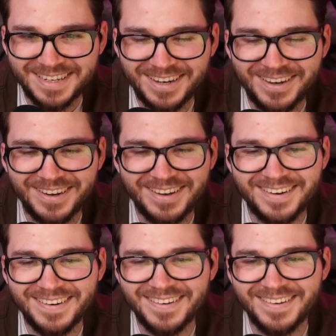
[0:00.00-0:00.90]

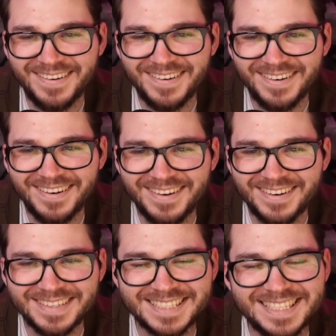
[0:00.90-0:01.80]

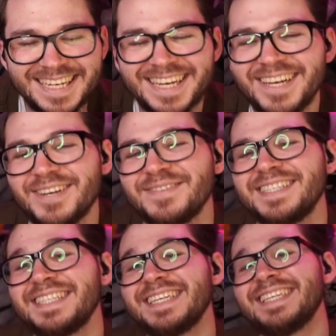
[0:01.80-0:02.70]
Oh, damn,
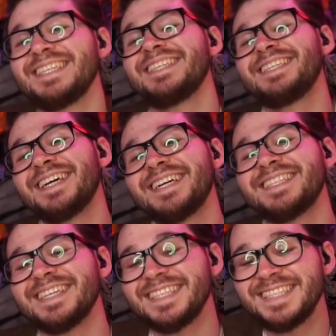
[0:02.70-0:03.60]
she's such
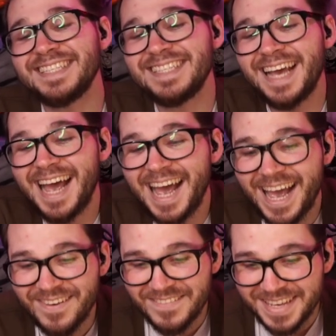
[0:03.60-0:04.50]
a
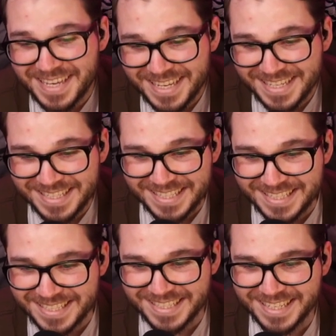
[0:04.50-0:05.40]

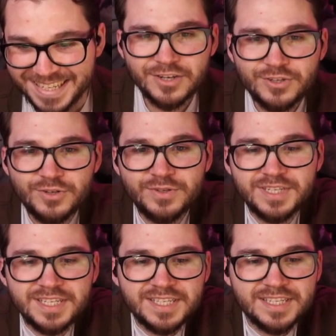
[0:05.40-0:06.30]
savage. Dude,
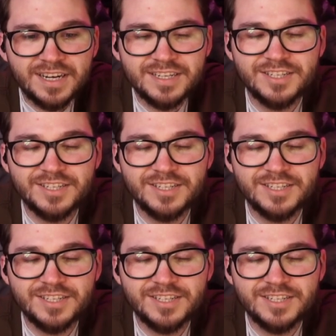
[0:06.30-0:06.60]
she's such